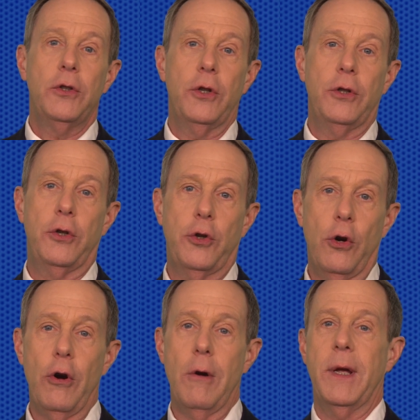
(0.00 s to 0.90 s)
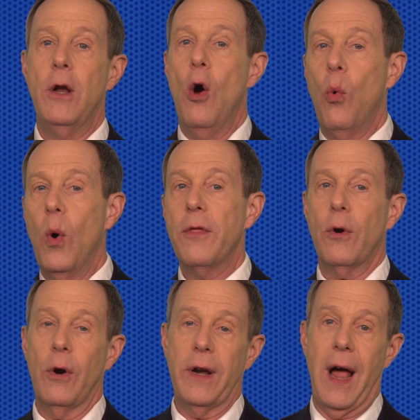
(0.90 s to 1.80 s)
to determine whether
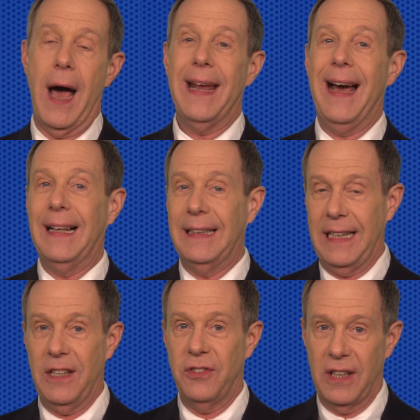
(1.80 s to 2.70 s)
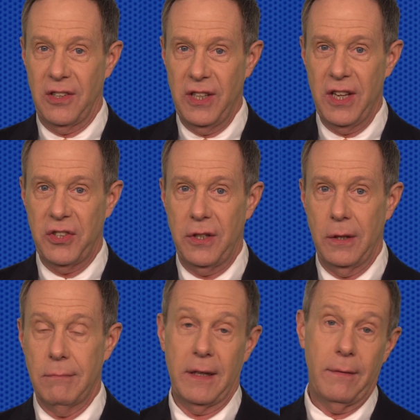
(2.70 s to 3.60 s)
or not a lease
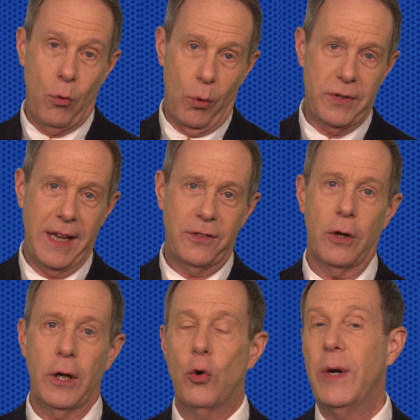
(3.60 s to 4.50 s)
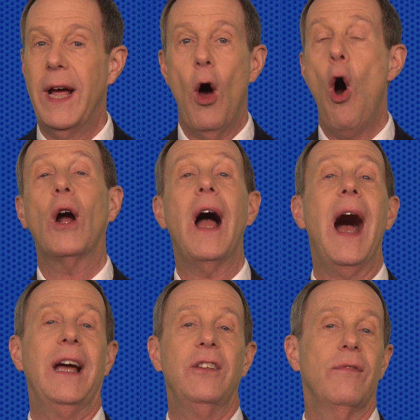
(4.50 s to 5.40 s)
existed. And of course, that's going to create all
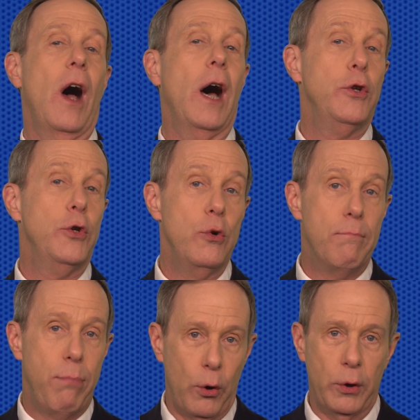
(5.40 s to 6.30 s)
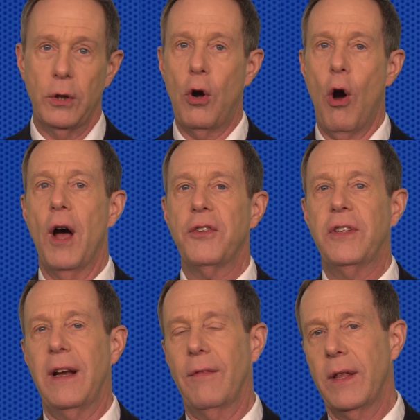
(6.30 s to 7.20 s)
kinds of undue burden,
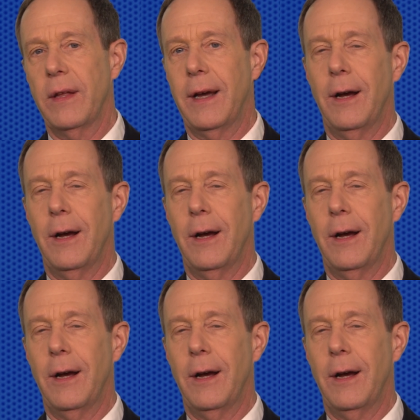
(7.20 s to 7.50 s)
cost, and everything